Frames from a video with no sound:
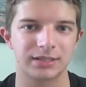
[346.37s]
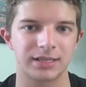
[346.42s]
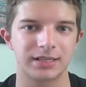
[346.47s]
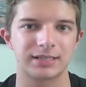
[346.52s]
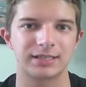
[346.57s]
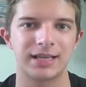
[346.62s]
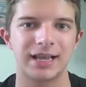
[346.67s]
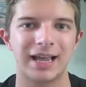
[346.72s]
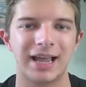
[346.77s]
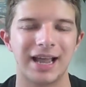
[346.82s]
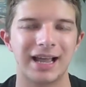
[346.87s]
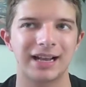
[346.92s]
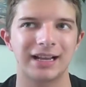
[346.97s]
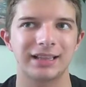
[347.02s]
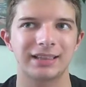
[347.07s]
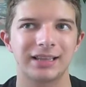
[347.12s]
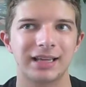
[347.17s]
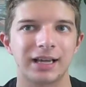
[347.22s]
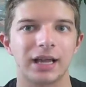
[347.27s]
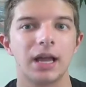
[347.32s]
to say
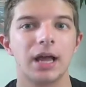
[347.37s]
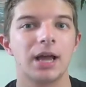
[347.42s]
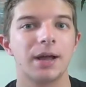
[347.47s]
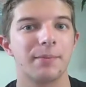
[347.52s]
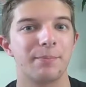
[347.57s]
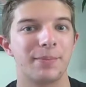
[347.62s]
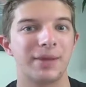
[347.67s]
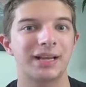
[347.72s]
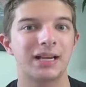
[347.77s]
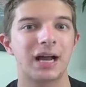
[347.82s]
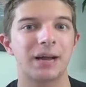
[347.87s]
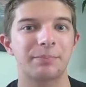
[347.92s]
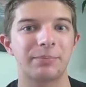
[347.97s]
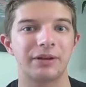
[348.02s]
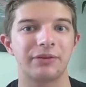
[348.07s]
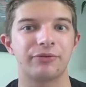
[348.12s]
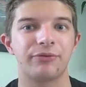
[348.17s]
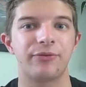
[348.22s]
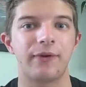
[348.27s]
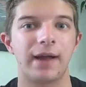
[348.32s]
anything may not be
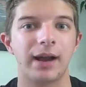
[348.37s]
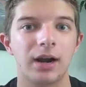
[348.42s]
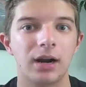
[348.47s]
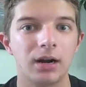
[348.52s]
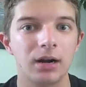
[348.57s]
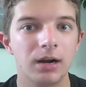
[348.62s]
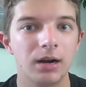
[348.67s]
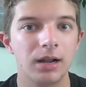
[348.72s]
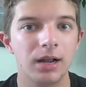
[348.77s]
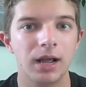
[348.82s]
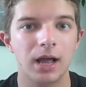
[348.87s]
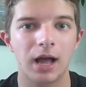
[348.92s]
fair,